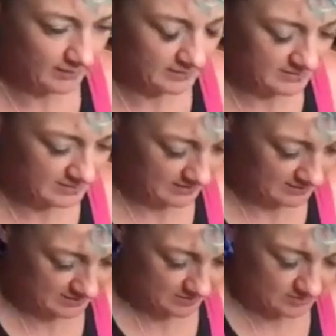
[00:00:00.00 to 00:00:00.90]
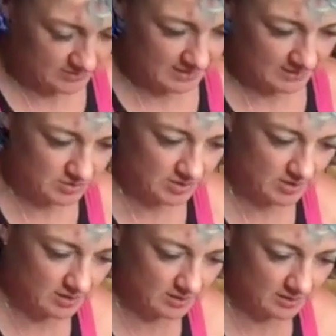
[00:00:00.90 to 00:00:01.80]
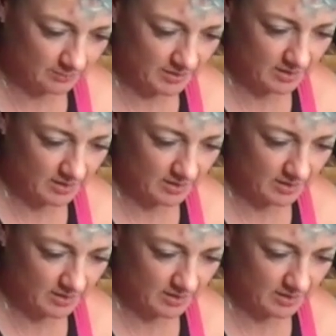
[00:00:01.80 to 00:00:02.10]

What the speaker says: Okay, in this next little section,